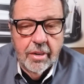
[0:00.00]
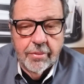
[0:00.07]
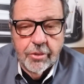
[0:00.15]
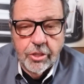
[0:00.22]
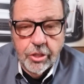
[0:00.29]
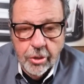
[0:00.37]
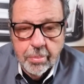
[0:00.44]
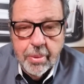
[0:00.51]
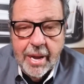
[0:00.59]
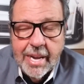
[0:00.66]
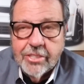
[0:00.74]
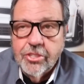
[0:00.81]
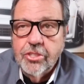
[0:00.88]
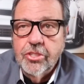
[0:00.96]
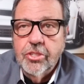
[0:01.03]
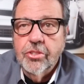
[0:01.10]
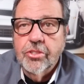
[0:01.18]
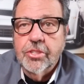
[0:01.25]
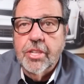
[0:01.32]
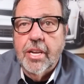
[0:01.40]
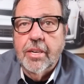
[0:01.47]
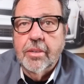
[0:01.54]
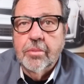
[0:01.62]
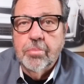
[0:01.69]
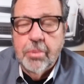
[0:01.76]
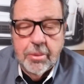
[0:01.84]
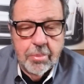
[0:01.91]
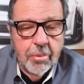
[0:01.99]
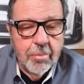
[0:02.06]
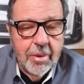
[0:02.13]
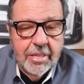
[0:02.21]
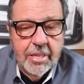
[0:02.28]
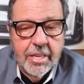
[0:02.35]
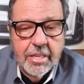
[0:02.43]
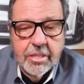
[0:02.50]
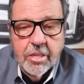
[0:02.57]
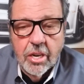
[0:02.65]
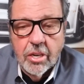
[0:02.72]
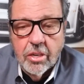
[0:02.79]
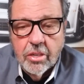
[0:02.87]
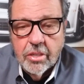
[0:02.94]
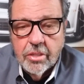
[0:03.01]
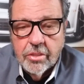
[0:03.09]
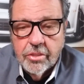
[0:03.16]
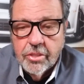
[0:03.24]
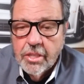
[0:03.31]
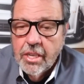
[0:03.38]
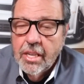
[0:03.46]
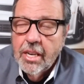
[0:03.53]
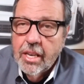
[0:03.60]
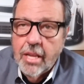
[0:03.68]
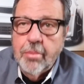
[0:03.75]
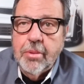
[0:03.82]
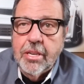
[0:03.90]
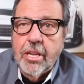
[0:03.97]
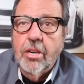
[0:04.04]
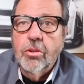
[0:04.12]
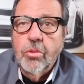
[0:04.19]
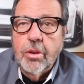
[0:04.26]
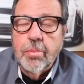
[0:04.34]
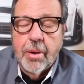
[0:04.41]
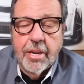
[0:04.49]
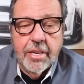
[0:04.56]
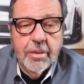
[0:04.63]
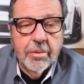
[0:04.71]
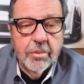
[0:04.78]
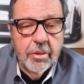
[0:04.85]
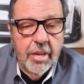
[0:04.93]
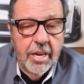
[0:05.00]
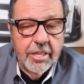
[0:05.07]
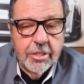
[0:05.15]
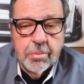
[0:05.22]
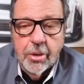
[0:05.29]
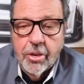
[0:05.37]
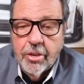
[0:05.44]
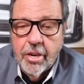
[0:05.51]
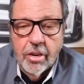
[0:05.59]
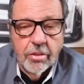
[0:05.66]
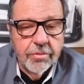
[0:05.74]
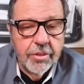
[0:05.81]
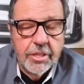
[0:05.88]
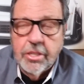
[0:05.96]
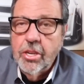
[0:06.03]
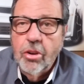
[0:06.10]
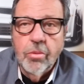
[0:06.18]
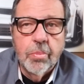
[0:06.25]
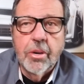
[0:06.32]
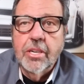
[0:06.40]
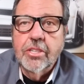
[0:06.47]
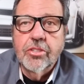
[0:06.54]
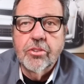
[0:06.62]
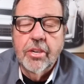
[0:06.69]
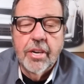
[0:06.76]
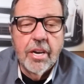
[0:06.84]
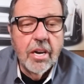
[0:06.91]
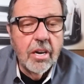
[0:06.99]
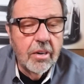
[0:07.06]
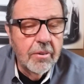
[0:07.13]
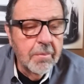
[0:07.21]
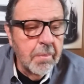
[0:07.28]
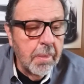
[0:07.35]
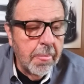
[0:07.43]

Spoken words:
for your passengers that people may need card, let me know. We pay you a nice bird dog fee, no pressure at all.